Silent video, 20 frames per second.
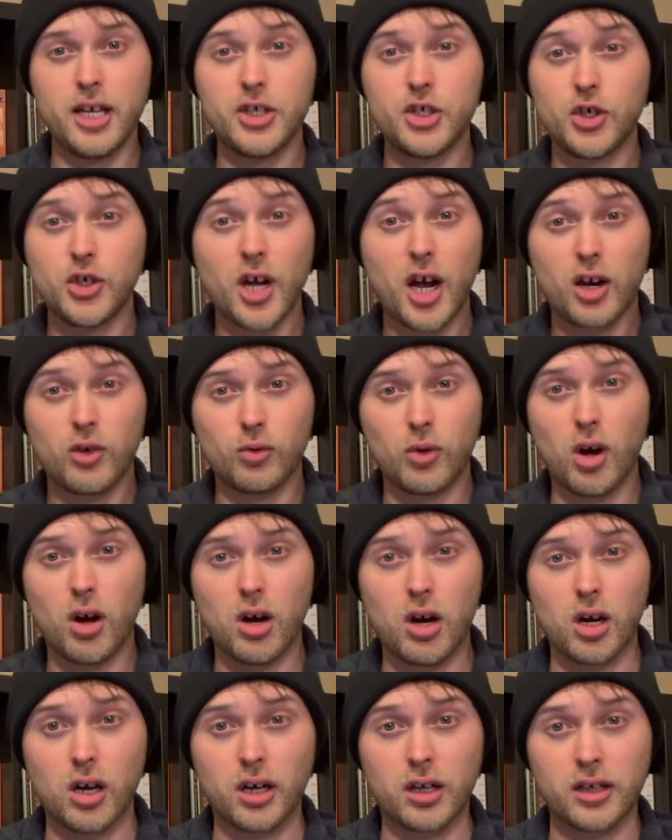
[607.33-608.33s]
And you're not
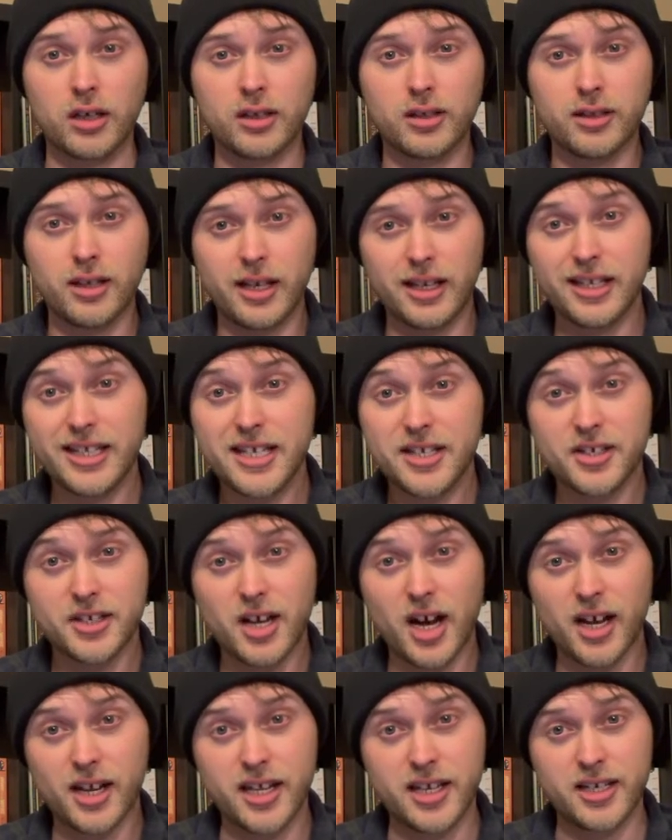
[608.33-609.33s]
wrong, at least
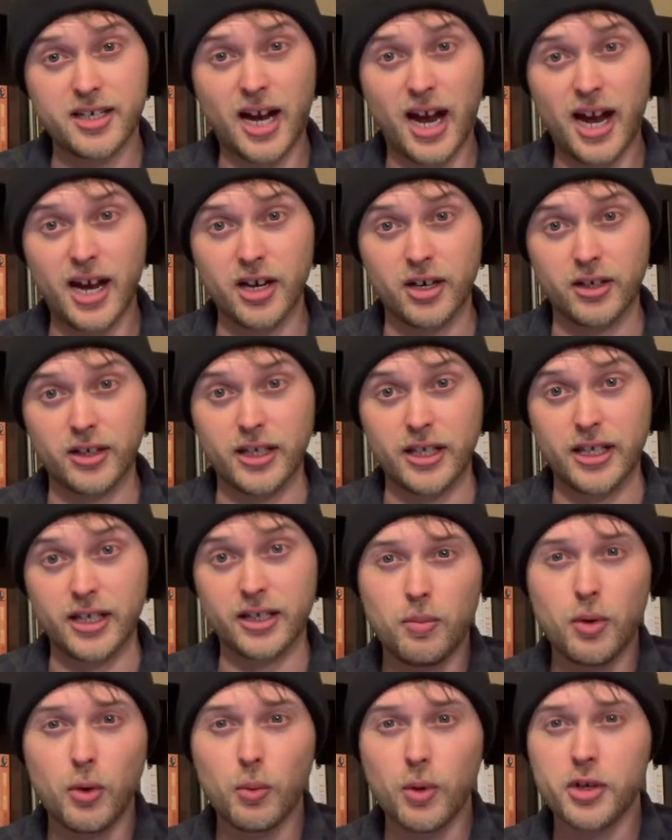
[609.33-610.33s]
not
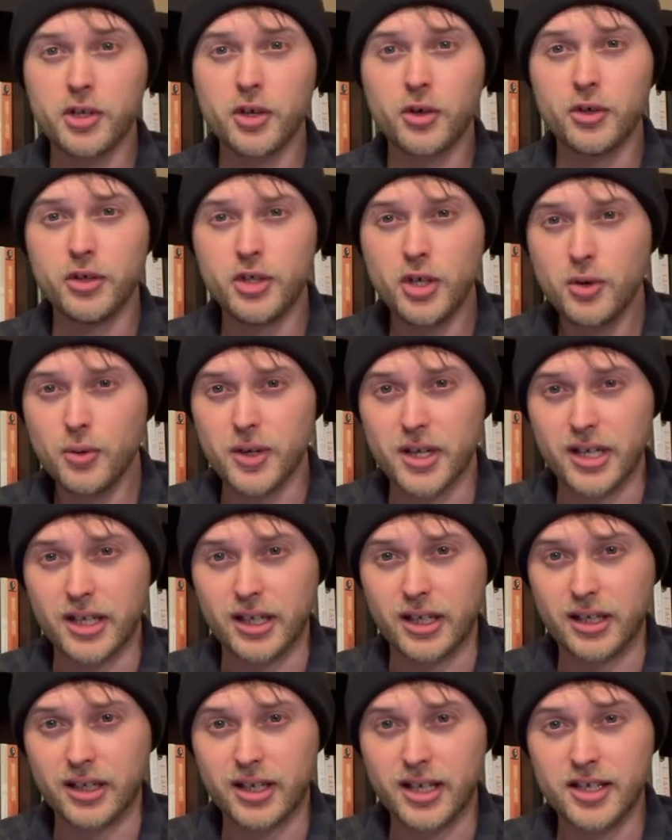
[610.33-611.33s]
entirely. But what you're
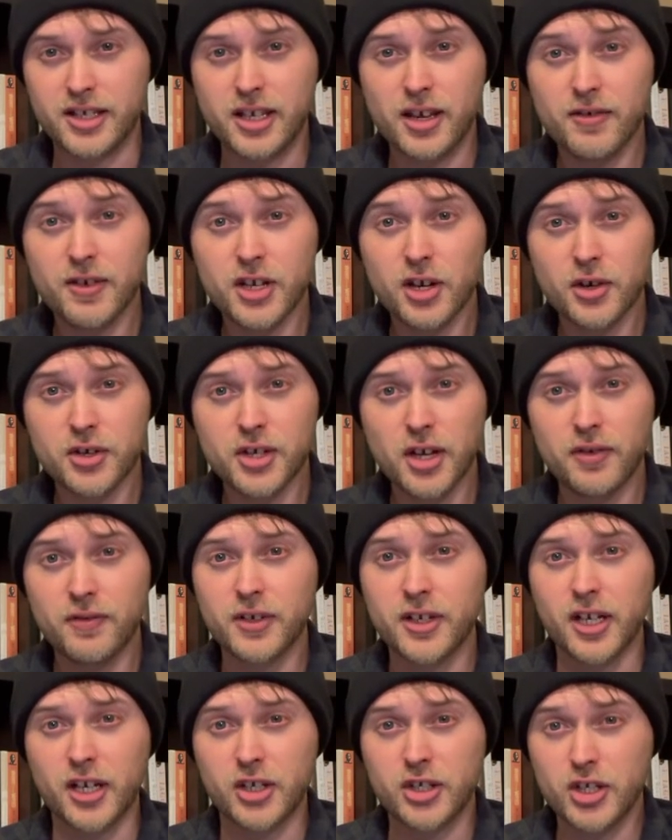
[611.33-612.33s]
doing is giving
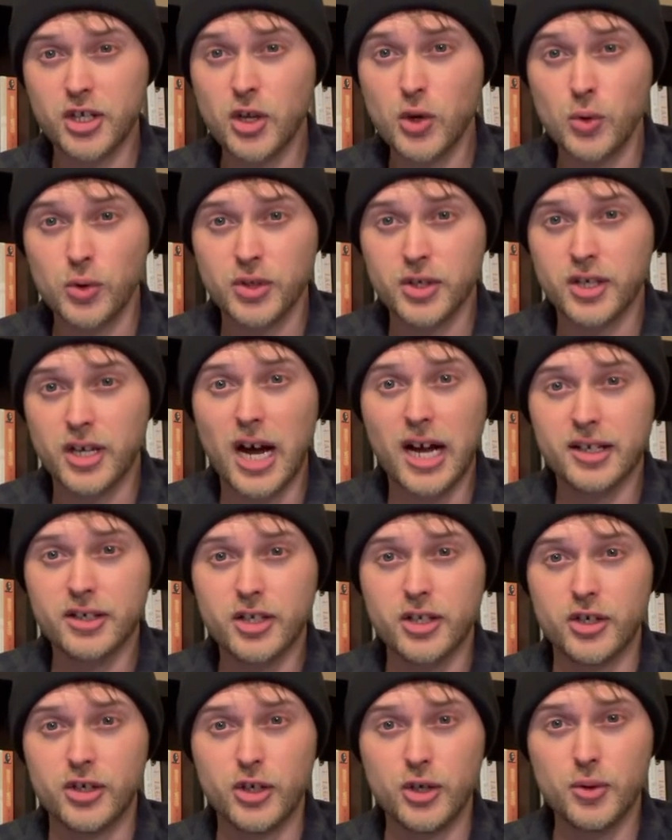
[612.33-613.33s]
yourself an excuse not
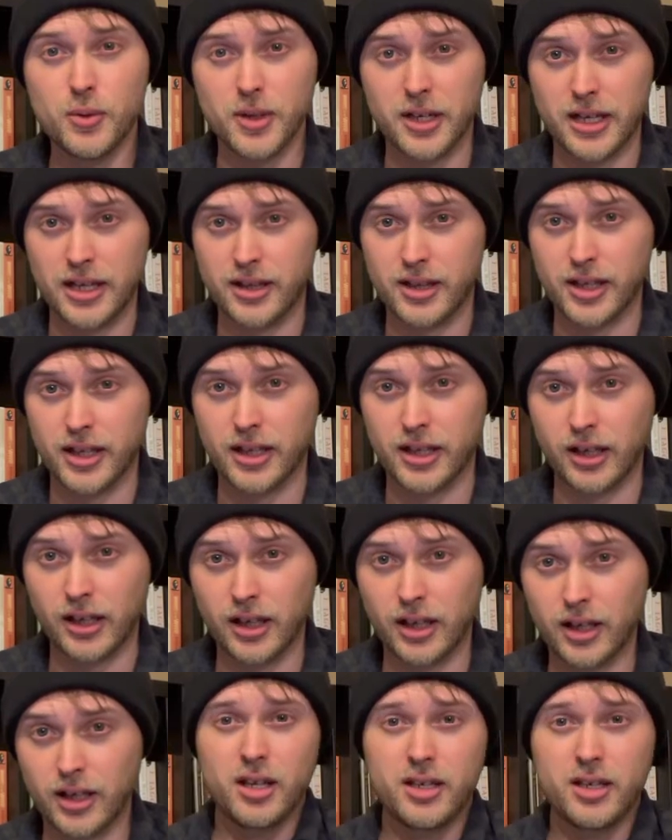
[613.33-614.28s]
to do anything.